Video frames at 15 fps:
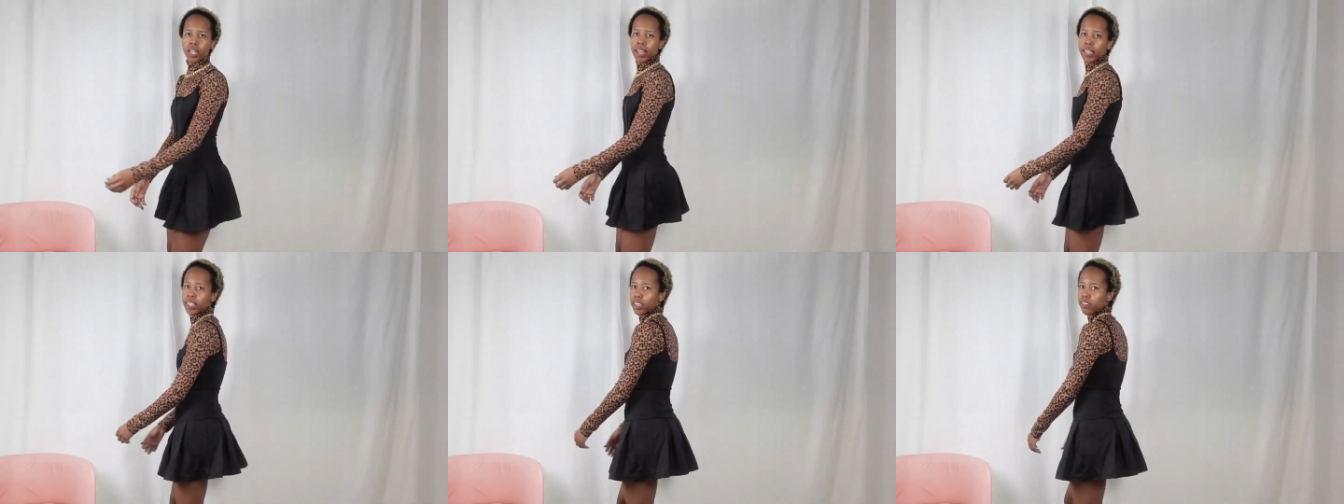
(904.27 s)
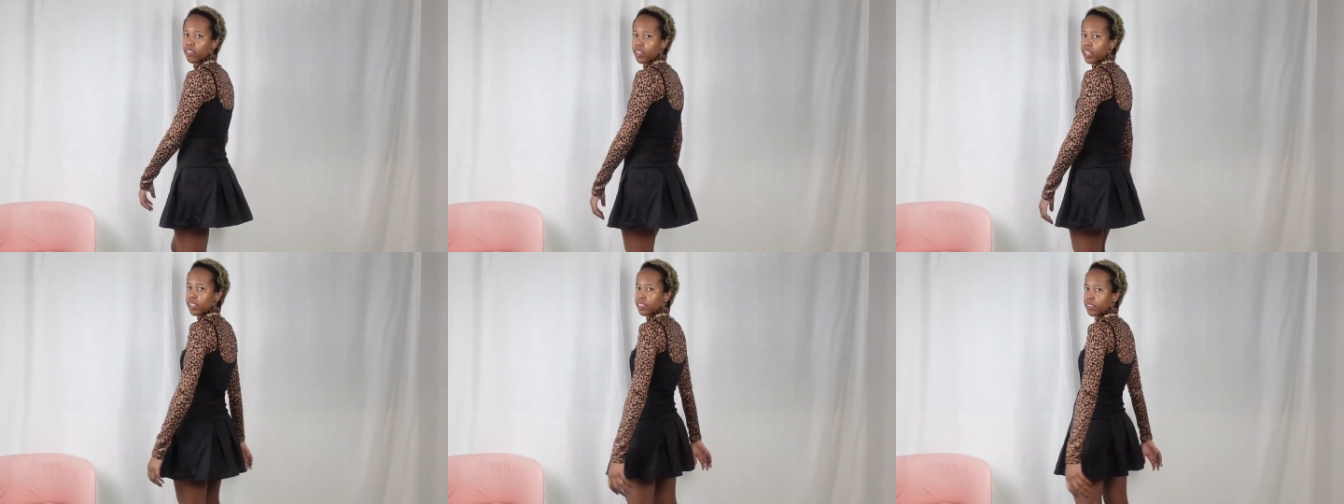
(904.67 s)
Like
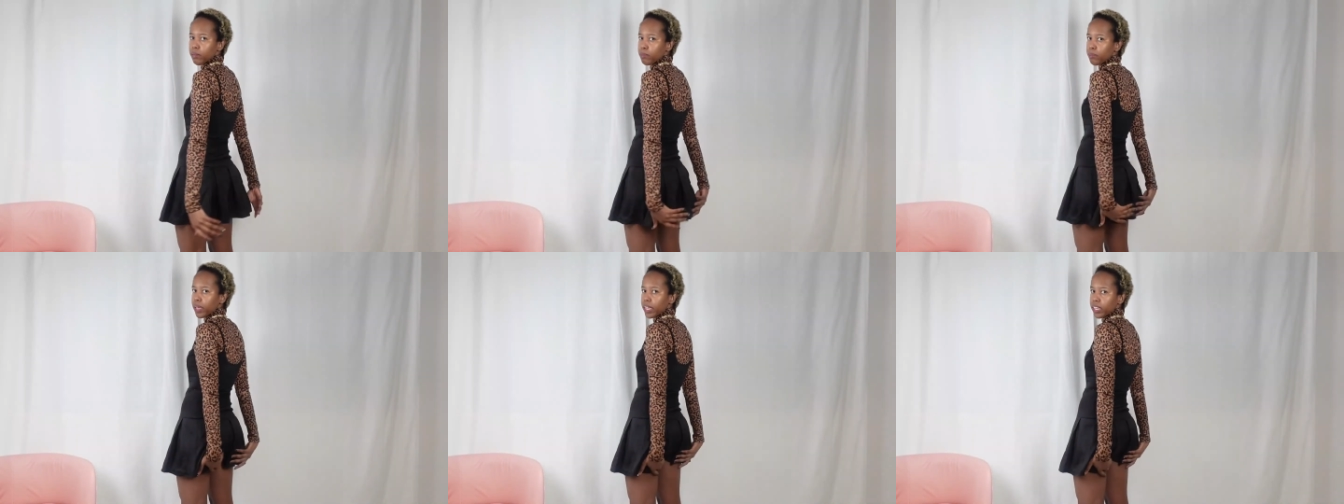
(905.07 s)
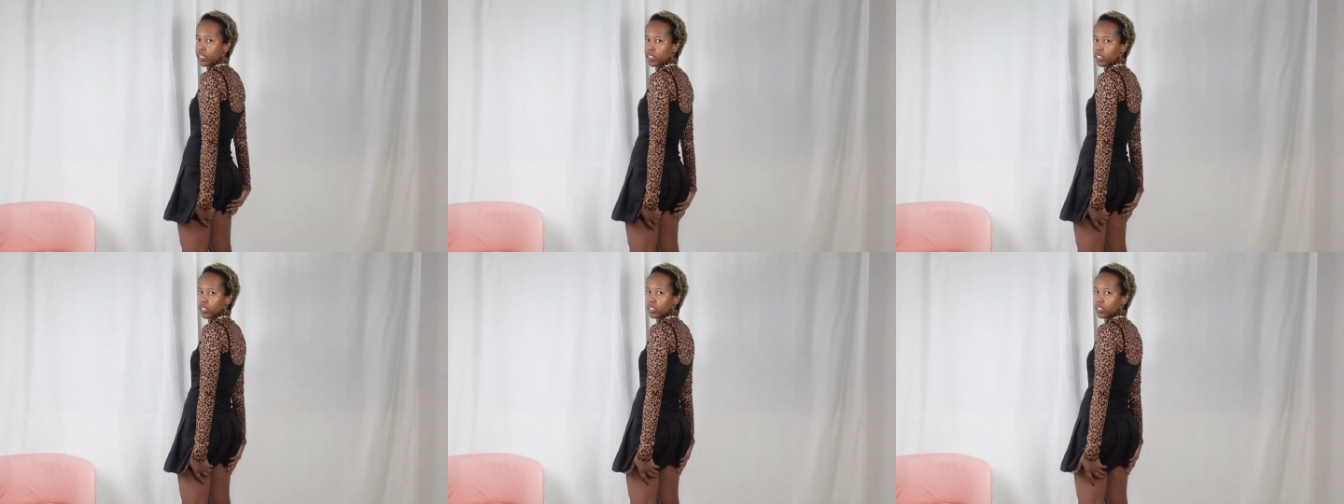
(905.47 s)
even at the
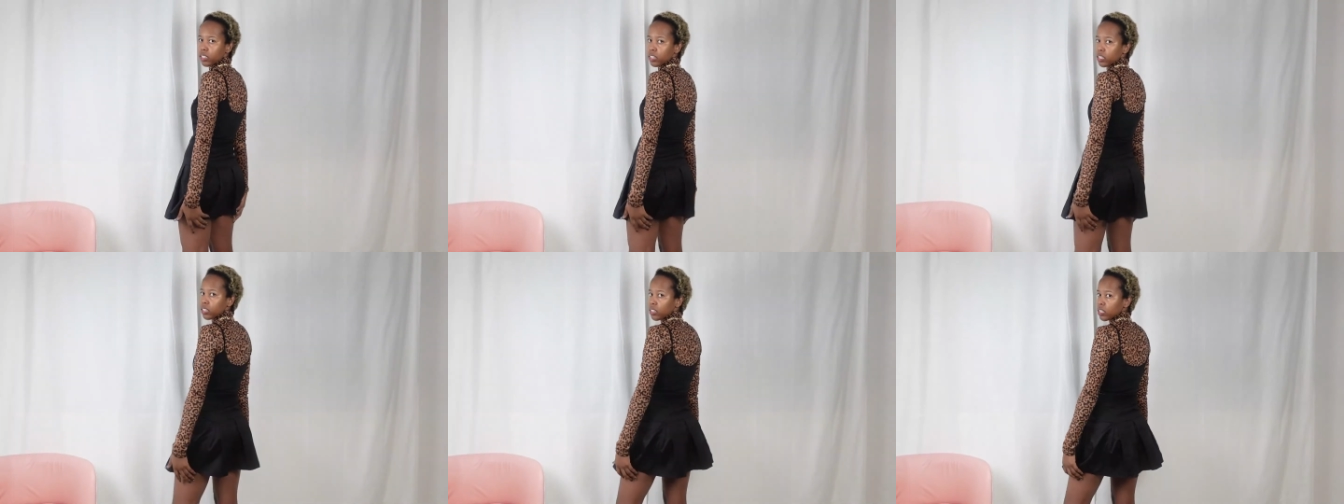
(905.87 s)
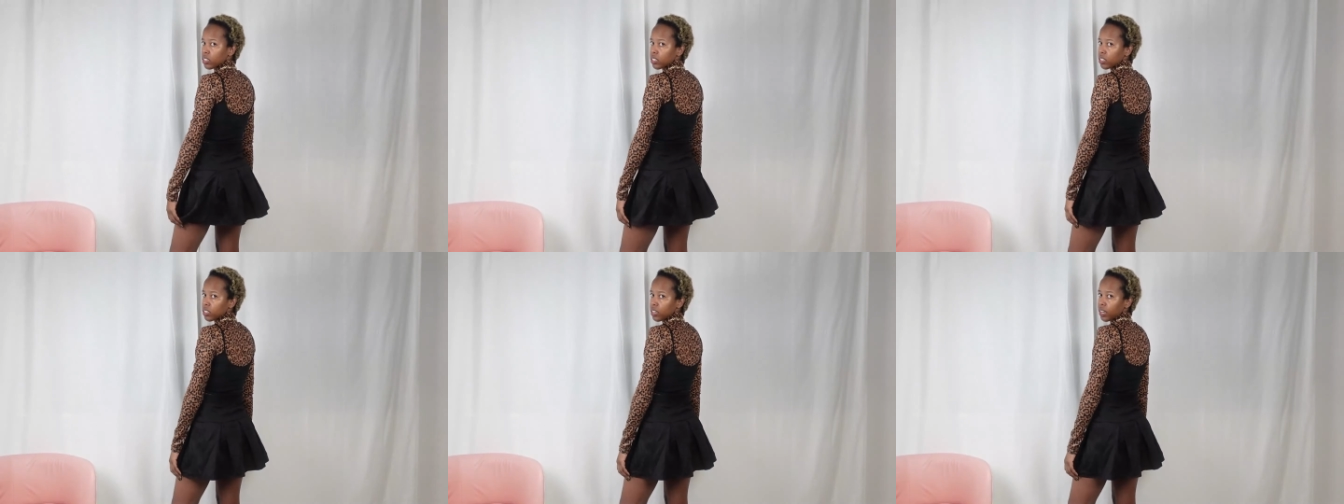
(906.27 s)
back,
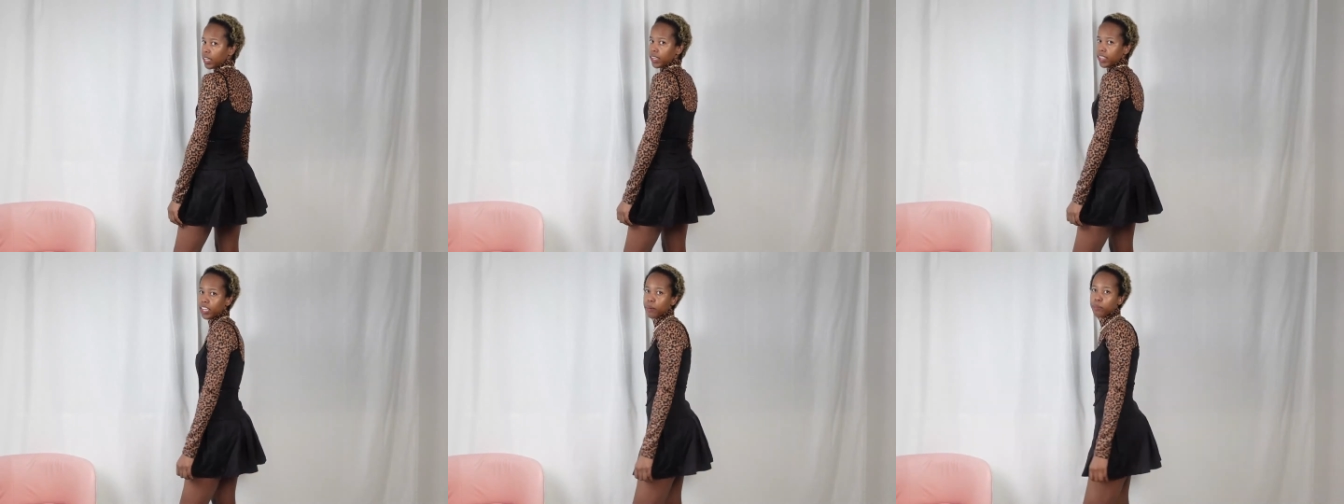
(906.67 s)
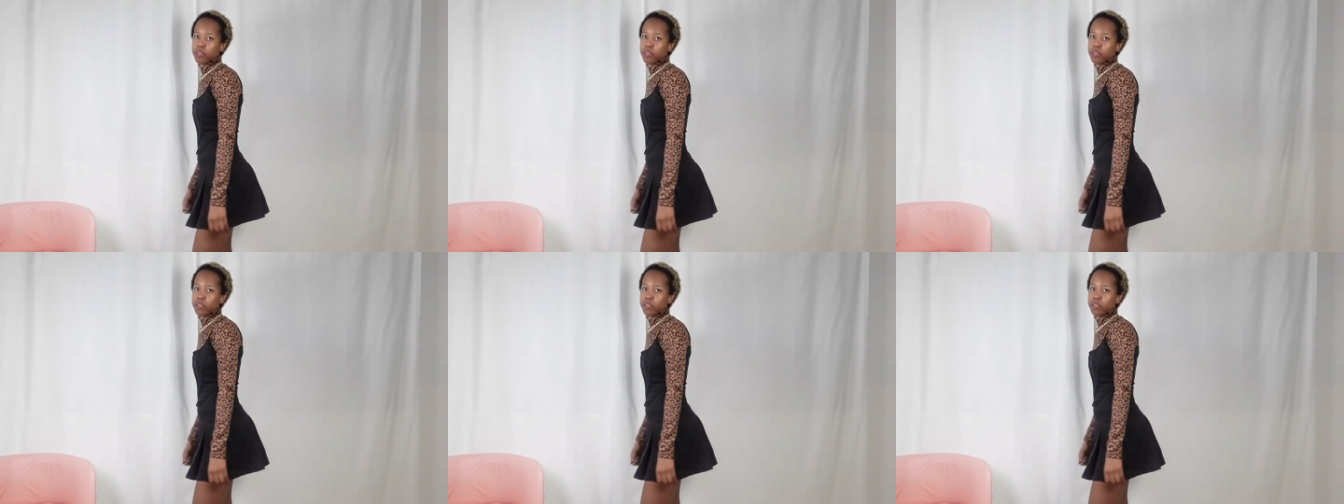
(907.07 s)
like yeah